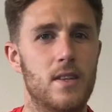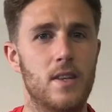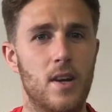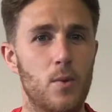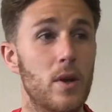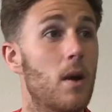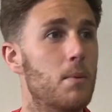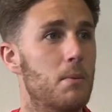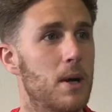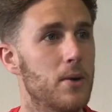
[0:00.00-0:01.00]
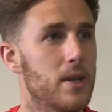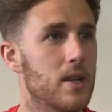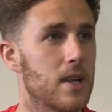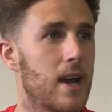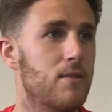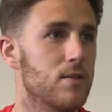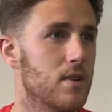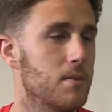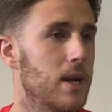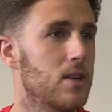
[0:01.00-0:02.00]
you know, we got promoted and the gaffer was
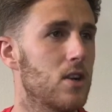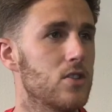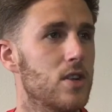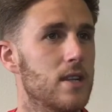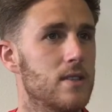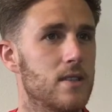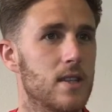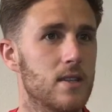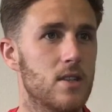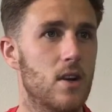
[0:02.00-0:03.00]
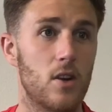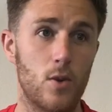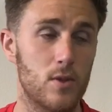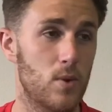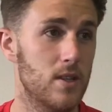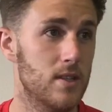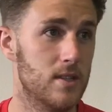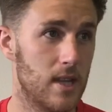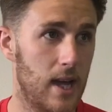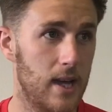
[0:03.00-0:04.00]
on about contracts and things, you know, I always wanted to
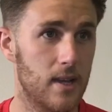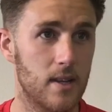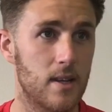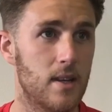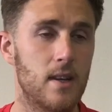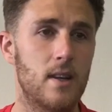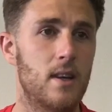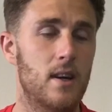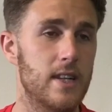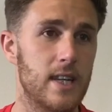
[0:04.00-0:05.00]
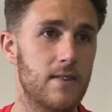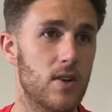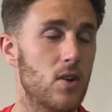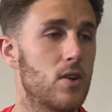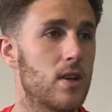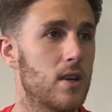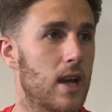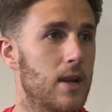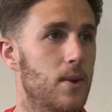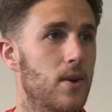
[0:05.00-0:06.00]
stay, and I didn't even look
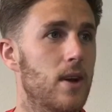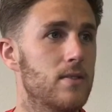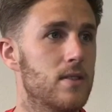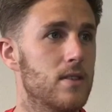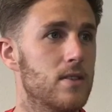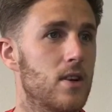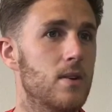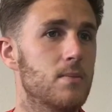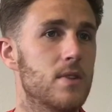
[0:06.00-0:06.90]
anywhere else at the time.